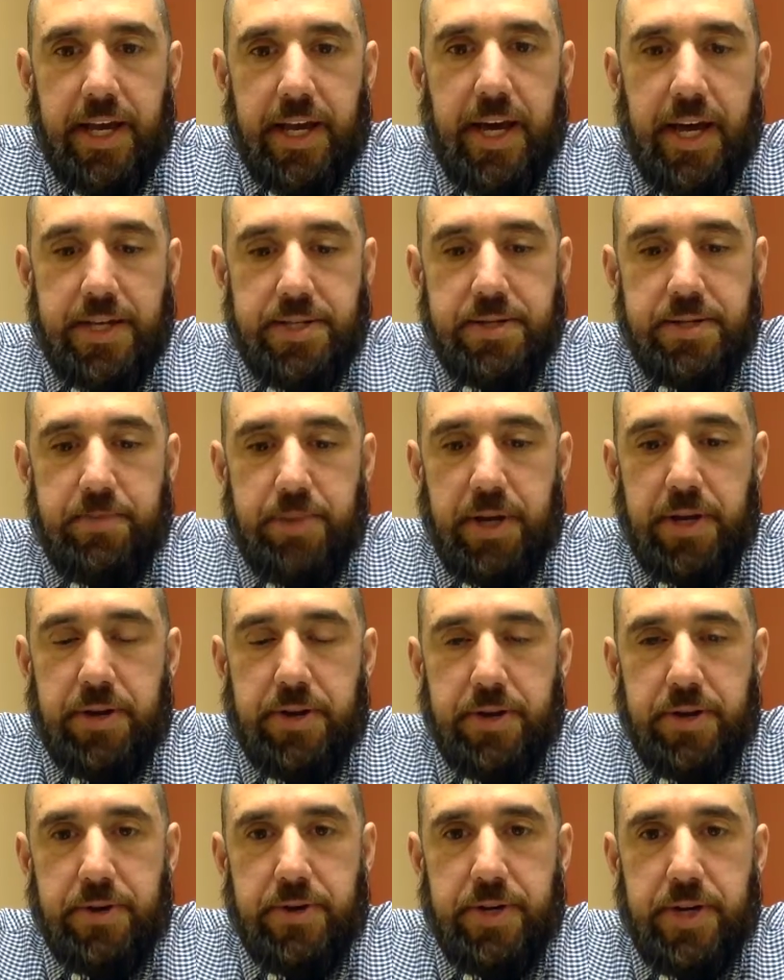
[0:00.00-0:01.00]
Guys,
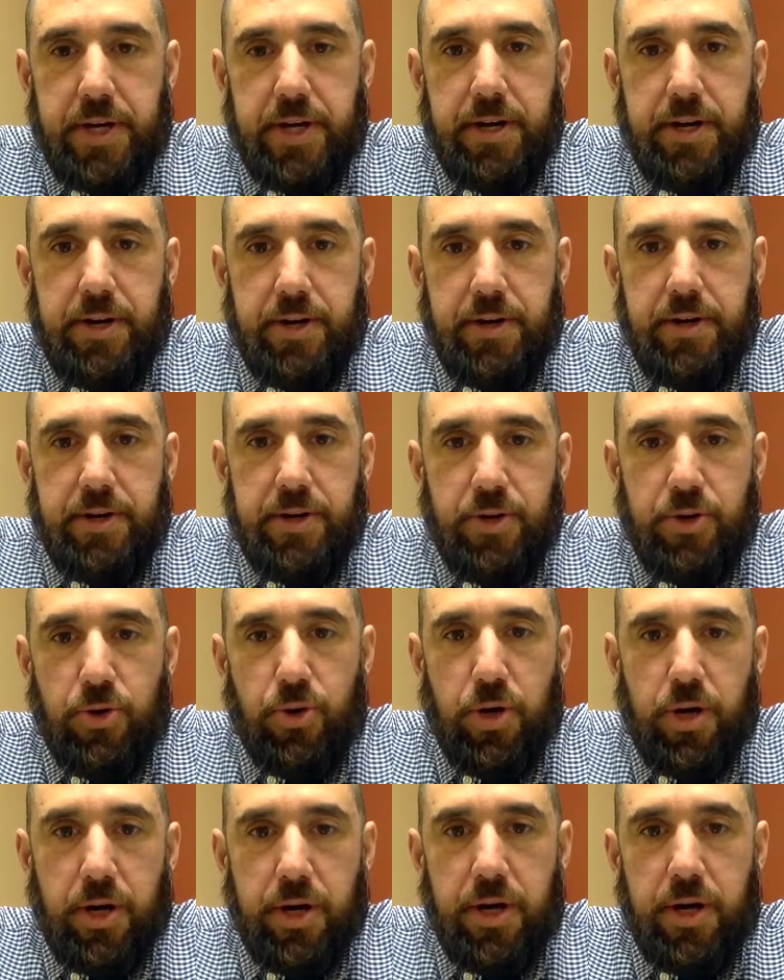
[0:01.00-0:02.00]
Peter Cunha here,
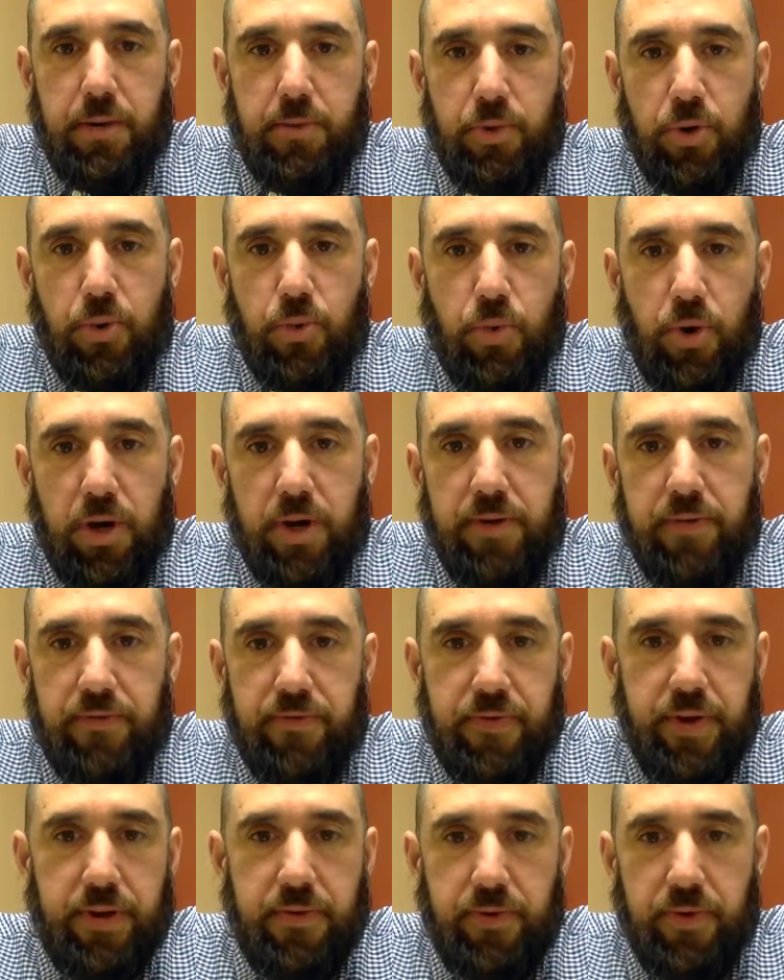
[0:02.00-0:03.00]
your #1
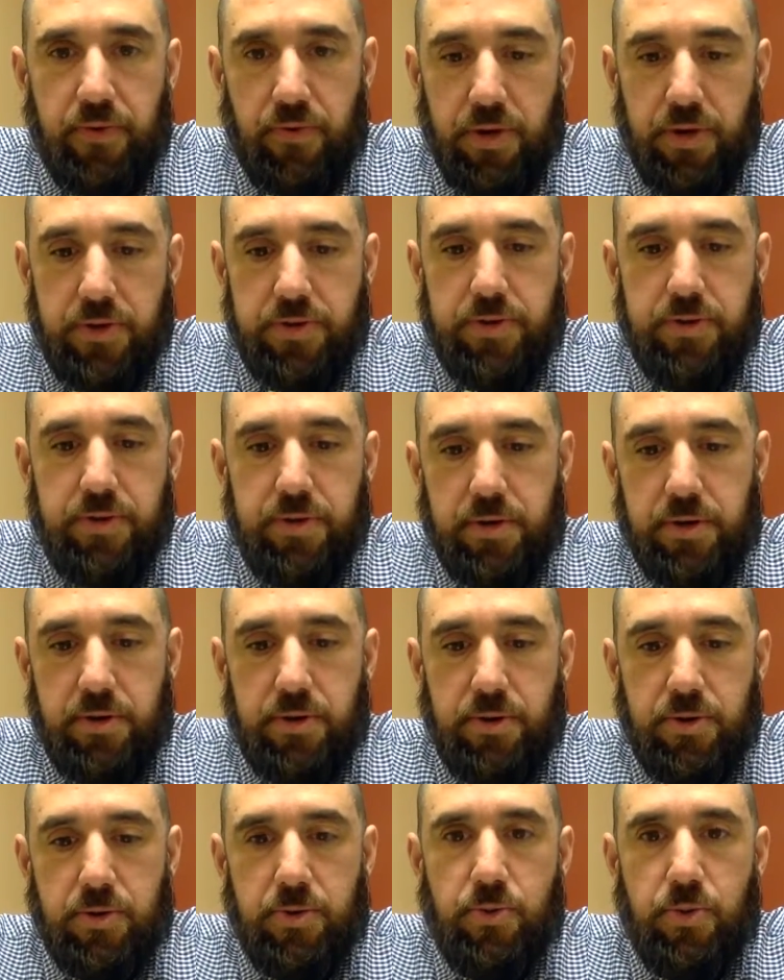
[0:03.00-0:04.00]
favorite realtor in the
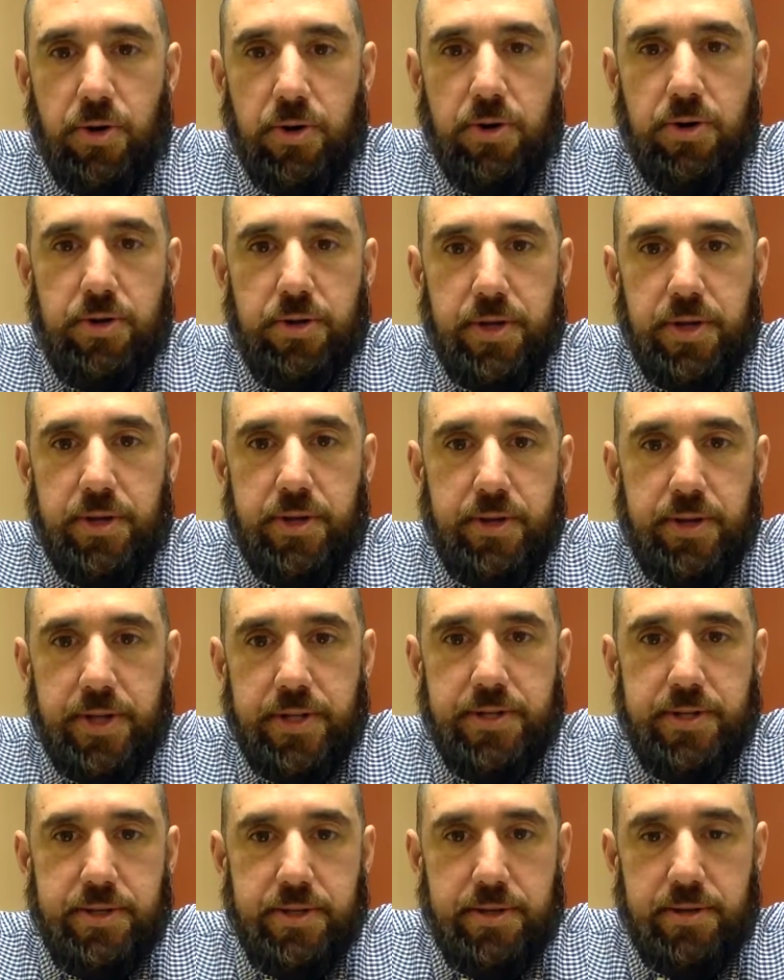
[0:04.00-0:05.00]
whole world. I know
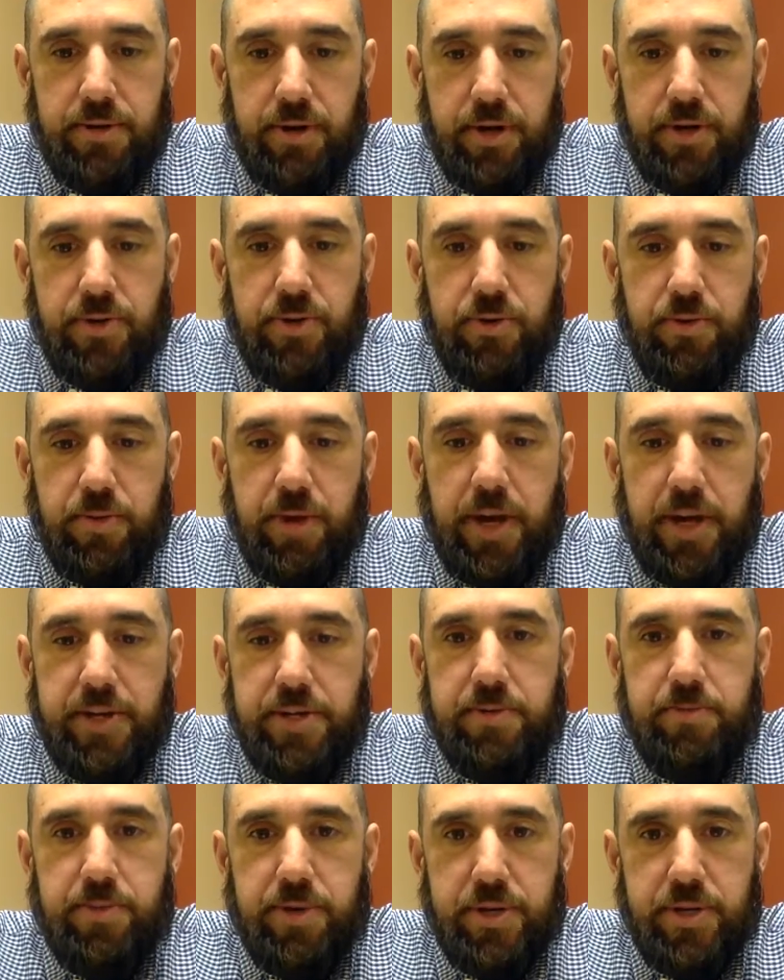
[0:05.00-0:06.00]
that's hard to
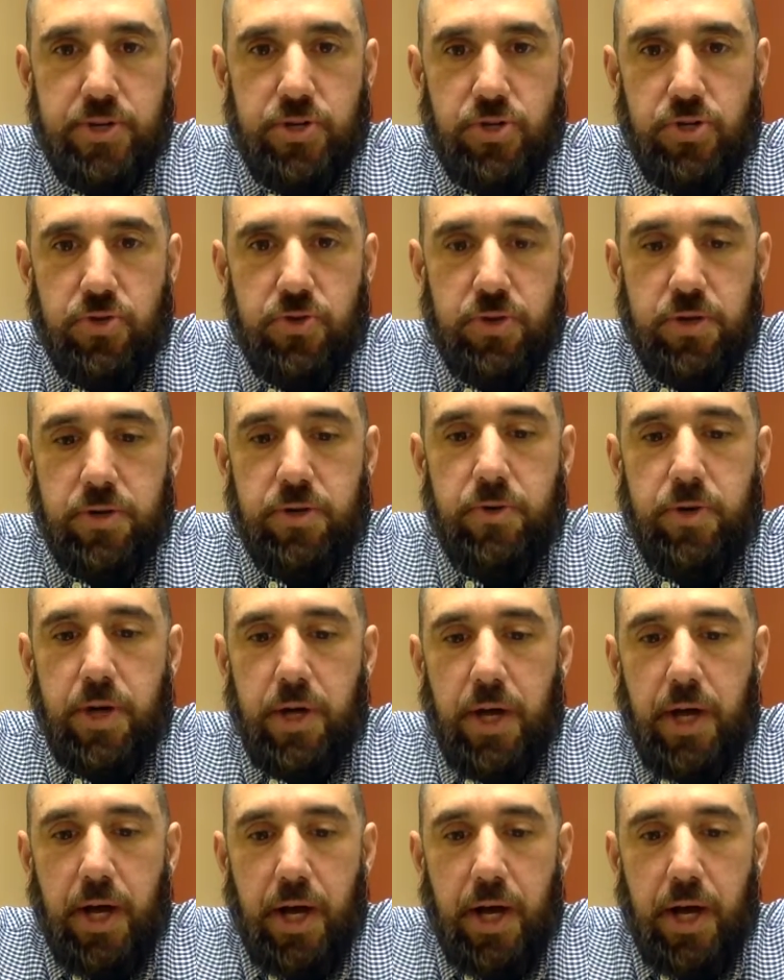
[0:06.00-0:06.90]
imagine, but it's true.